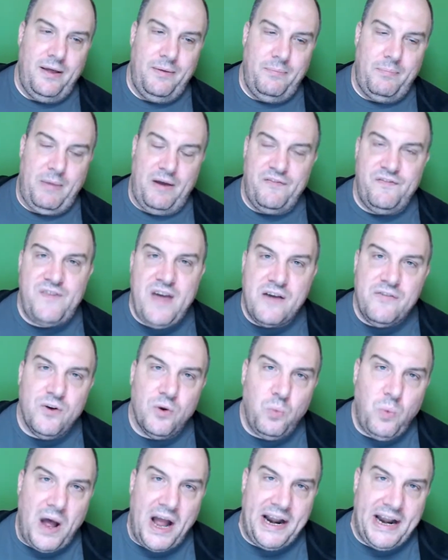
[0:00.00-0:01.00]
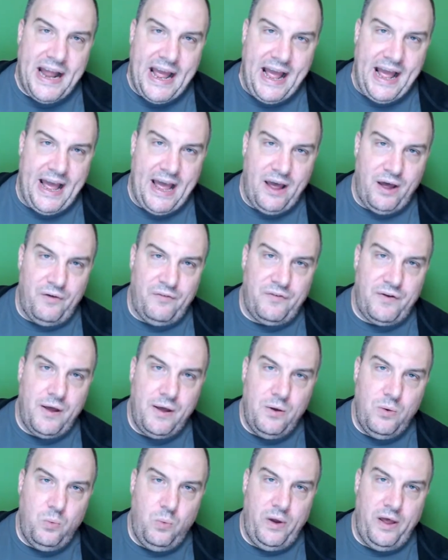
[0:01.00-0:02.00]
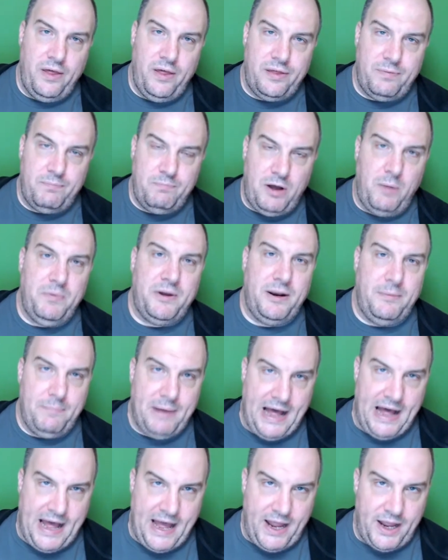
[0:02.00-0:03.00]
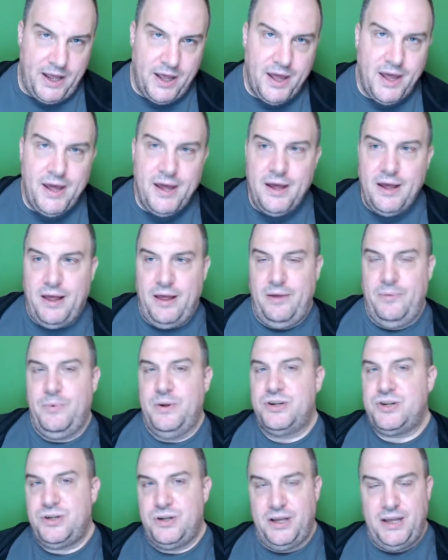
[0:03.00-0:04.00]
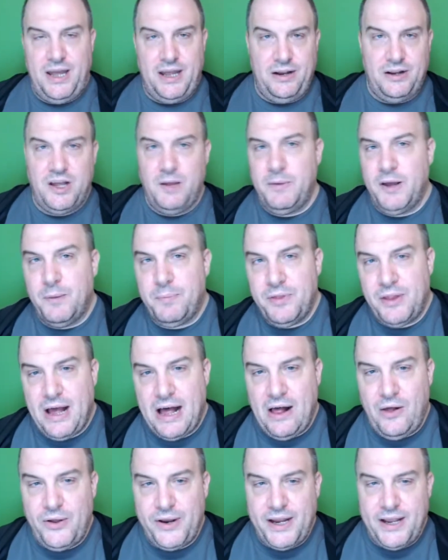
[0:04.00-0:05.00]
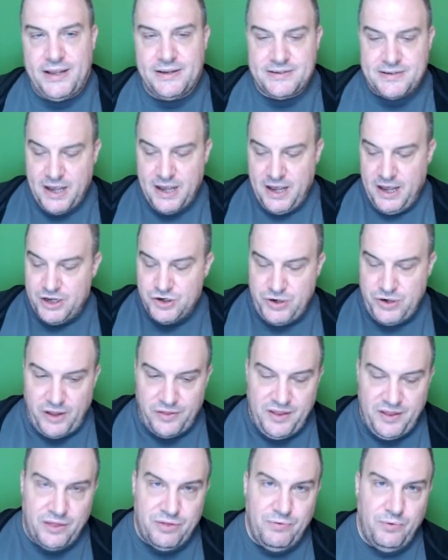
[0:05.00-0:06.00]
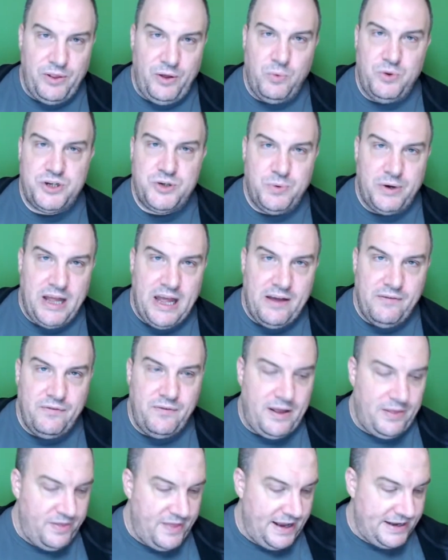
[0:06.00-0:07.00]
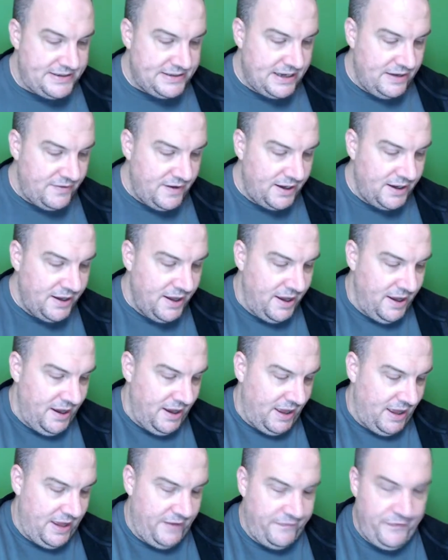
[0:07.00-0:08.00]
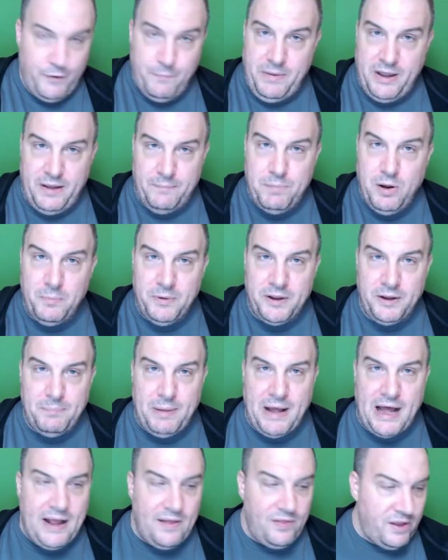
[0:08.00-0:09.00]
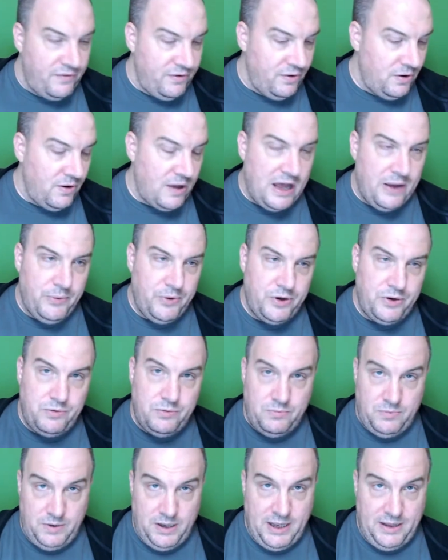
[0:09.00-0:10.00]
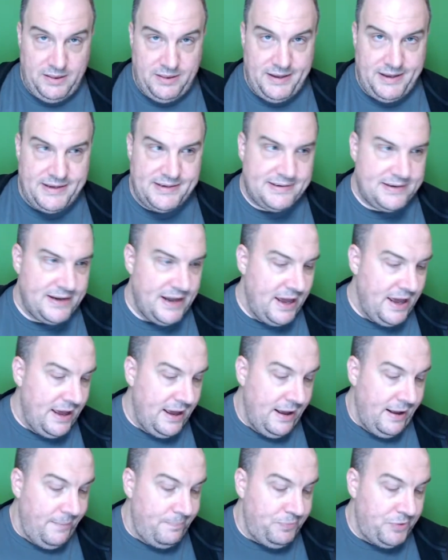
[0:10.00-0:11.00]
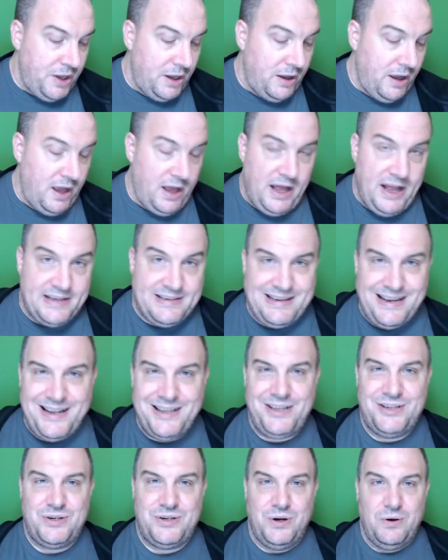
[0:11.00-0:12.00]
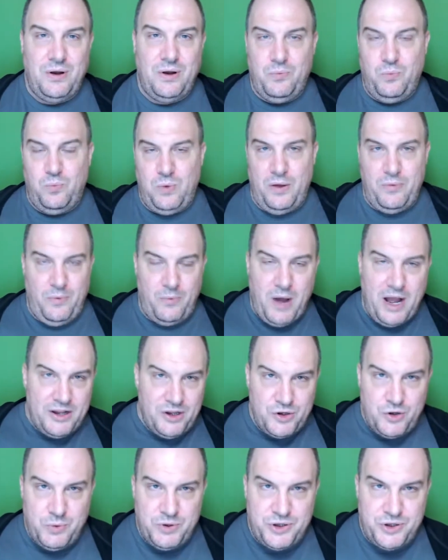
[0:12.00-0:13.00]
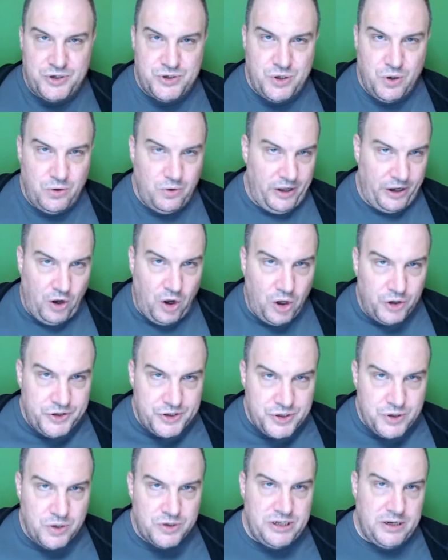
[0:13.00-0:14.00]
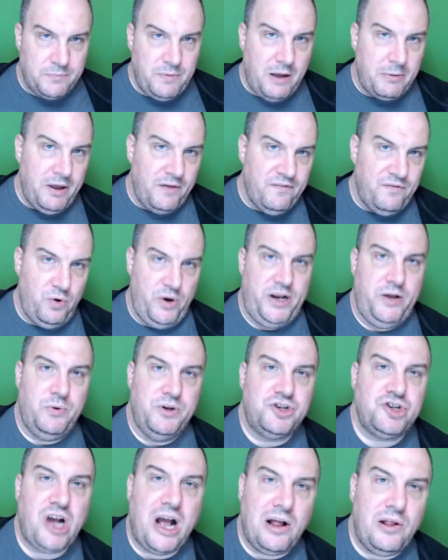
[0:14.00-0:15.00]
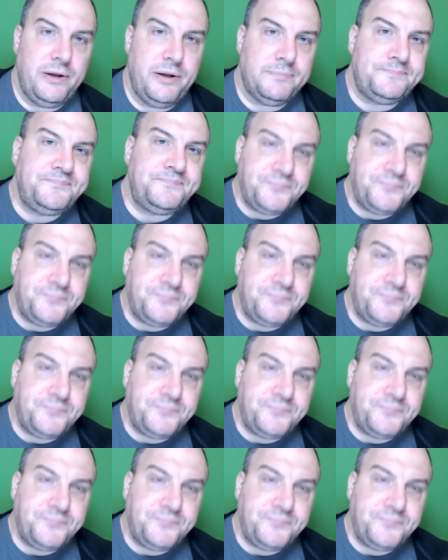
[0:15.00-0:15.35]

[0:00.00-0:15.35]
my favorite wine to have with pumpkin pie, which again, coming up on the holidays, trying to think through like what you want to have at Thanksgiving. If you're a big pumpkin pie lover, I would hit this. It's not a dessert, a wine to do with dessert, like all desserts. I'd probably avoid it with chocolate.